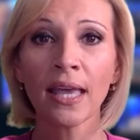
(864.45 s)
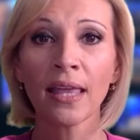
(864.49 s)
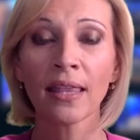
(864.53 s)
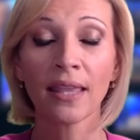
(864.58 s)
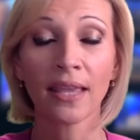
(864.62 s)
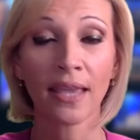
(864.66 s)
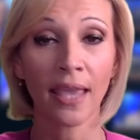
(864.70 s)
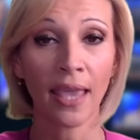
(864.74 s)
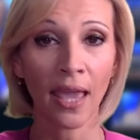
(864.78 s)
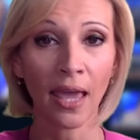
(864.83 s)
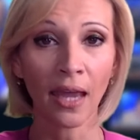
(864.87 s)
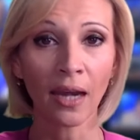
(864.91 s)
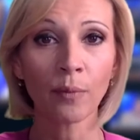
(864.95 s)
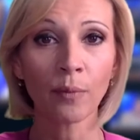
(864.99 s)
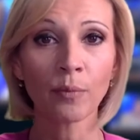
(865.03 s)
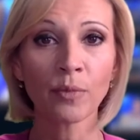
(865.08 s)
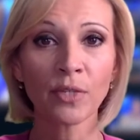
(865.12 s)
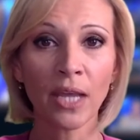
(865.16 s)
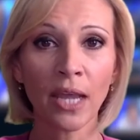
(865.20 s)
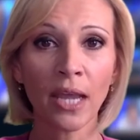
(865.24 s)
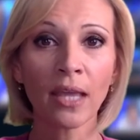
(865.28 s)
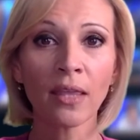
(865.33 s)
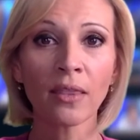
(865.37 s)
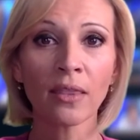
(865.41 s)
they can
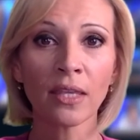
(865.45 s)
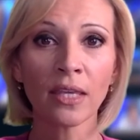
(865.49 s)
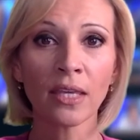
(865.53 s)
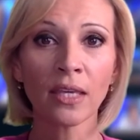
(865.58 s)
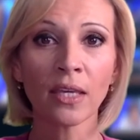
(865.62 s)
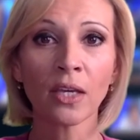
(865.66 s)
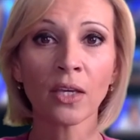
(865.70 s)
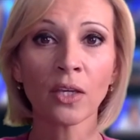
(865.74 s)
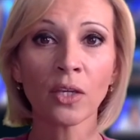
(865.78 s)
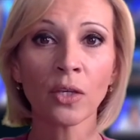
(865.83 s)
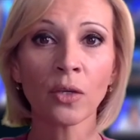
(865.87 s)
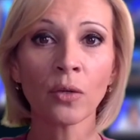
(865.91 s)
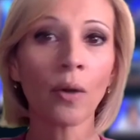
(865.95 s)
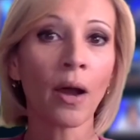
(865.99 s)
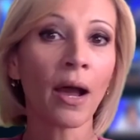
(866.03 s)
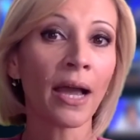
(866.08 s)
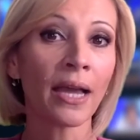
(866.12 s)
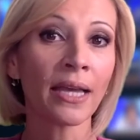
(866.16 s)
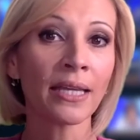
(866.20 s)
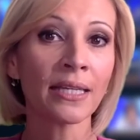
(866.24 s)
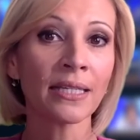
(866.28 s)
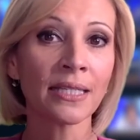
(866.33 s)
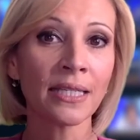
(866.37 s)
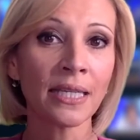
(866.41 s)
obtain the
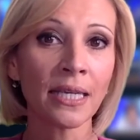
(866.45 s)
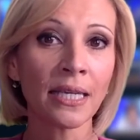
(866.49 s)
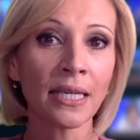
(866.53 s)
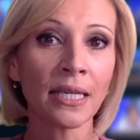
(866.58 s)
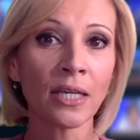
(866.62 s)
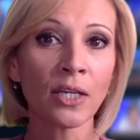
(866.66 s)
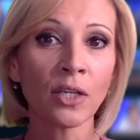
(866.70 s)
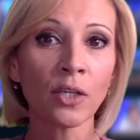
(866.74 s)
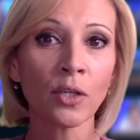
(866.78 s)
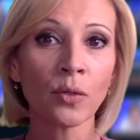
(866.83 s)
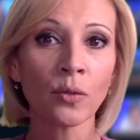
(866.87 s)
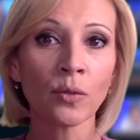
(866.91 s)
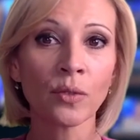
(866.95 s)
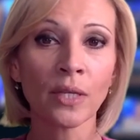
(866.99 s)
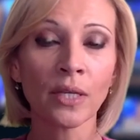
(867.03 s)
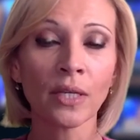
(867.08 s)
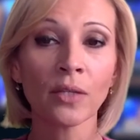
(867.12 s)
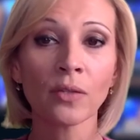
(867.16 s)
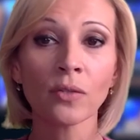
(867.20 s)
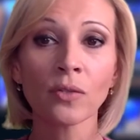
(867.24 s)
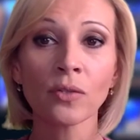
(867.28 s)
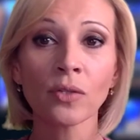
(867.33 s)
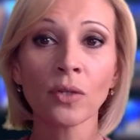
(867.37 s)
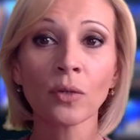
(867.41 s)
UID
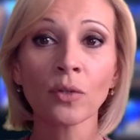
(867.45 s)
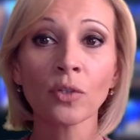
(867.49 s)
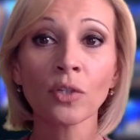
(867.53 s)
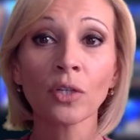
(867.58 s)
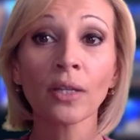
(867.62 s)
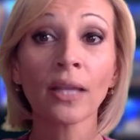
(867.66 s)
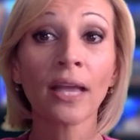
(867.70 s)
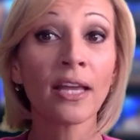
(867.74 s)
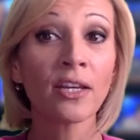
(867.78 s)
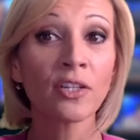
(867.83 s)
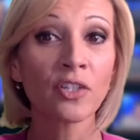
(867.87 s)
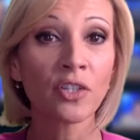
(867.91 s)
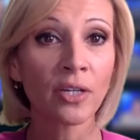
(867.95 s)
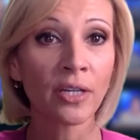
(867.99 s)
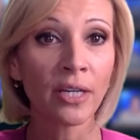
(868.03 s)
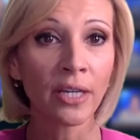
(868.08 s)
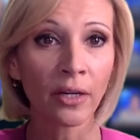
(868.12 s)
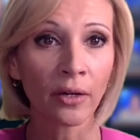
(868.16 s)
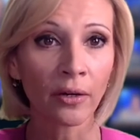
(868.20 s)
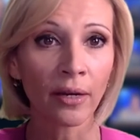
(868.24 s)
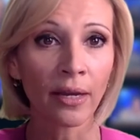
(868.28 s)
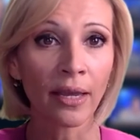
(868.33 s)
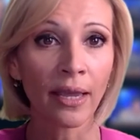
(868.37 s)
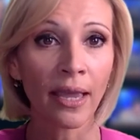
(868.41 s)
using social
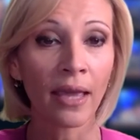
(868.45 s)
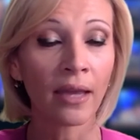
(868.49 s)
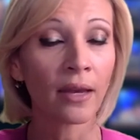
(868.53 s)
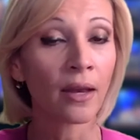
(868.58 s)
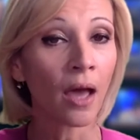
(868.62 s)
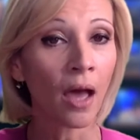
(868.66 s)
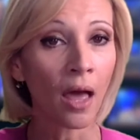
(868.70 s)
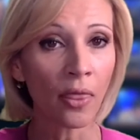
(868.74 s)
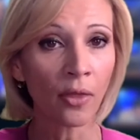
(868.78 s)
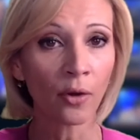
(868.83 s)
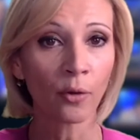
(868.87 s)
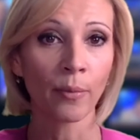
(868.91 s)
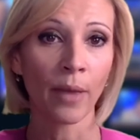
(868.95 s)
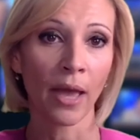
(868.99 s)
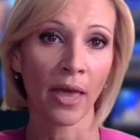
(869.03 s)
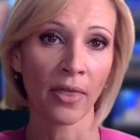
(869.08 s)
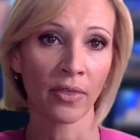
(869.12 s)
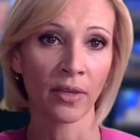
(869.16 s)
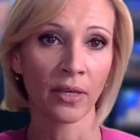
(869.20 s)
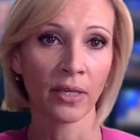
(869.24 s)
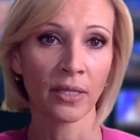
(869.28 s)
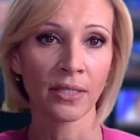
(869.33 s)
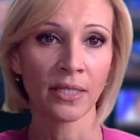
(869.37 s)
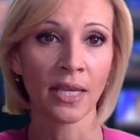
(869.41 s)
engineering and other
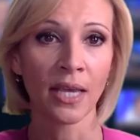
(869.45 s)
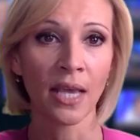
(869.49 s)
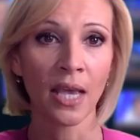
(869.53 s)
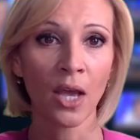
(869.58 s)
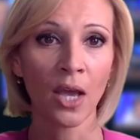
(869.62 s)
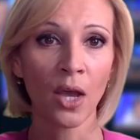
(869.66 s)
methods.